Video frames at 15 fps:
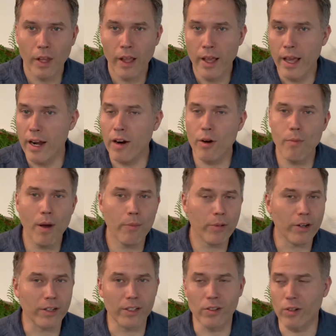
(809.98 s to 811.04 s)
And I
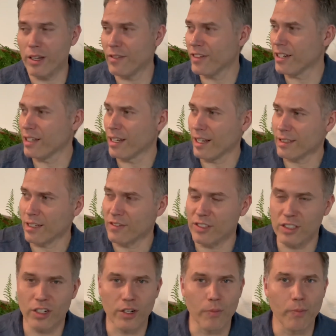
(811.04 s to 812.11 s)
remember, even as I've
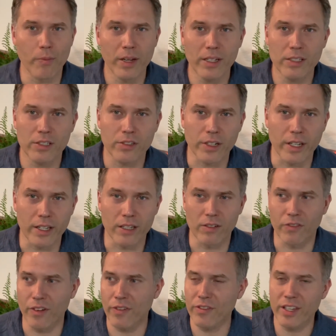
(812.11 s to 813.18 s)
started ministry,
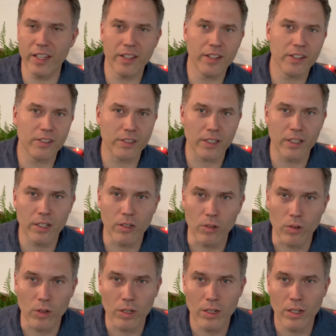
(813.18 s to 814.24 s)
15 years
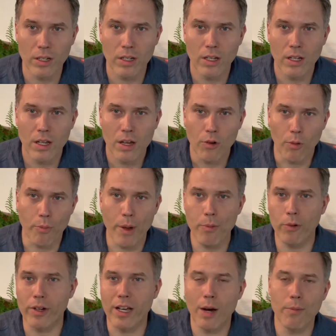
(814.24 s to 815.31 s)
ago, when people
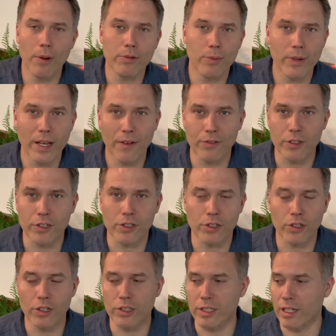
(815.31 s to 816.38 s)
would come up to me after
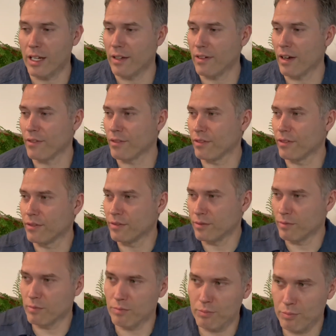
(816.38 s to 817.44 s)
church, and I've
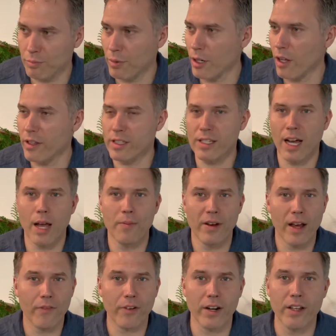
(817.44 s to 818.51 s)
put all this time and
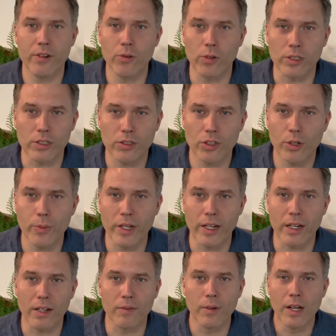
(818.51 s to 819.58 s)
effort into a sermon,
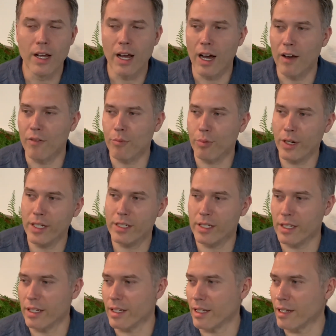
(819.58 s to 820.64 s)
and I've
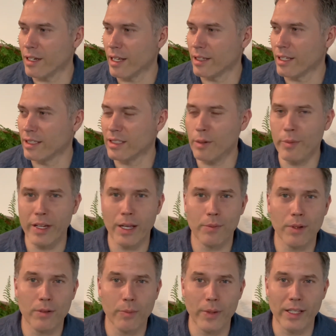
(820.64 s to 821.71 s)
preached it, and then somebody comes
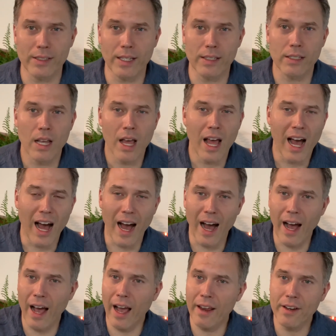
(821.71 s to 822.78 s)
up to me and says,
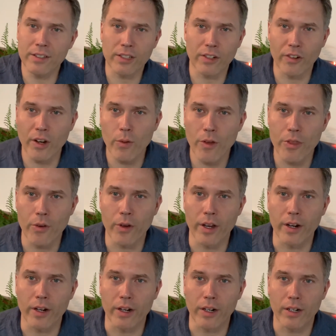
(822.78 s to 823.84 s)
I disagree with you
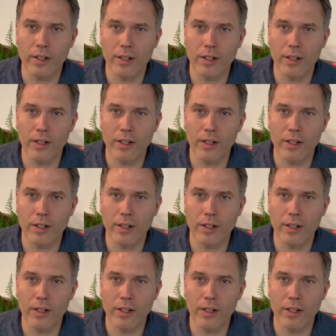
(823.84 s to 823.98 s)
here.